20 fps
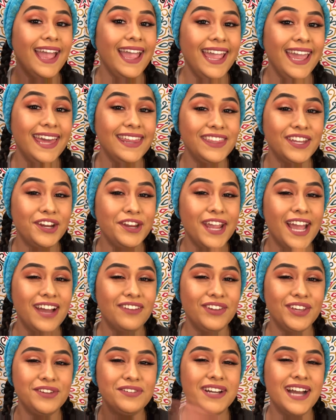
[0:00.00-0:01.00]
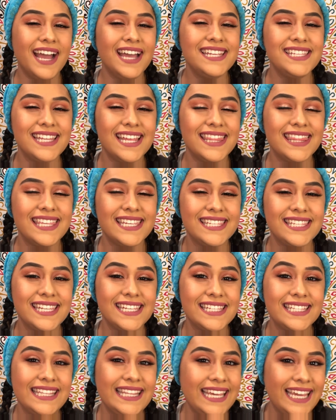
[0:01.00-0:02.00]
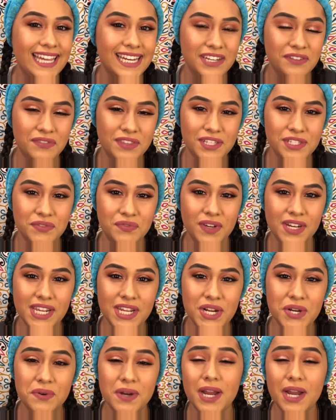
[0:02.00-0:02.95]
And there you have it, you guys. This is the end of this video.